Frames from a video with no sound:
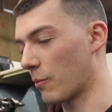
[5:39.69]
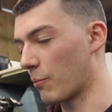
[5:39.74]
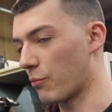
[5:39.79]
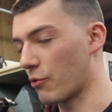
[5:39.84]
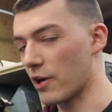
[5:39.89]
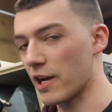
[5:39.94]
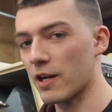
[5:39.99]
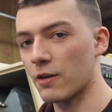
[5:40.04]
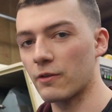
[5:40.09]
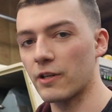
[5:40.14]

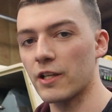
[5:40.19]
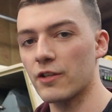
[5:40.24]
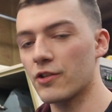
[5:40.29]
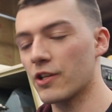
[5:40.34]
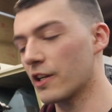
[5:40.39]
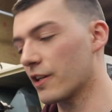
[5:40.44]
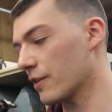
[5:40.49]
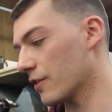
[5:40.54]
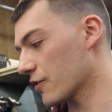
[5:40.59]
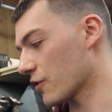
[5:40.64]
brake
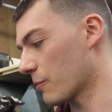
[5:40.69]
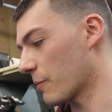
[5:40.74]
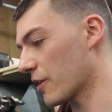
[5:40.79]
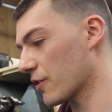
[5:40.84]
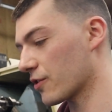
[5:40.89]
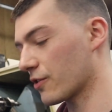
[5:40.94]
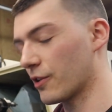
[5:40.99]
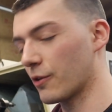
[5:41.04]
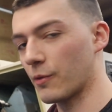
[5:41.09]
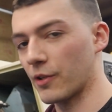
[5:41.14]
regen, so
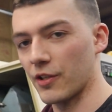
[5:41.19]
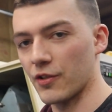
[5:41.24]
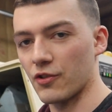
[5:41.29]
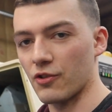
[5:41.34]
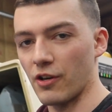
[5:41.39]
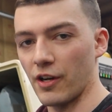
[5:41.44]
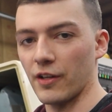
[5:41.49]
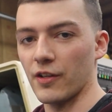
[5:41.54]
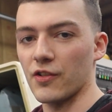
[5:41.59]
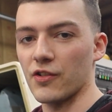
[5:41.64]
basically when it's
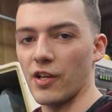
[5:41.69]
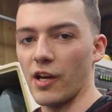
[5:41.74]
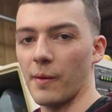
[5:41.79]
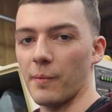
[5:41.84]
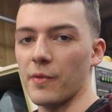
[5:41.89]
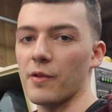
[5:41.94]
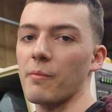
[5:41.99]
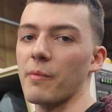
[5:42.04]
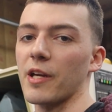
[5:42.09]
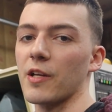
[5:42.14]
trying to
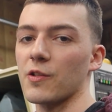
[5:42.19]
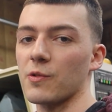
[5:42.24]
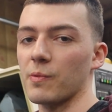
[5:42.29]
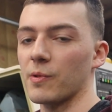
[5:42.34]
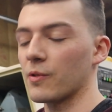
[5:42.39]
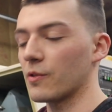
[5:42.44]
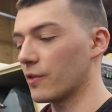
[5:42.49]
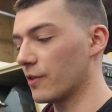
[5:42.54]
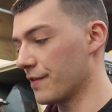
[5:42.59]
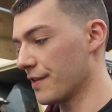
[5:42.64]
stop the main
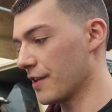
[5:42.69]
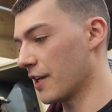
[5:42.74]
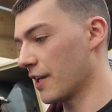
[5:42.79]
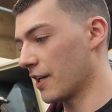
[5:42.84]
spindle,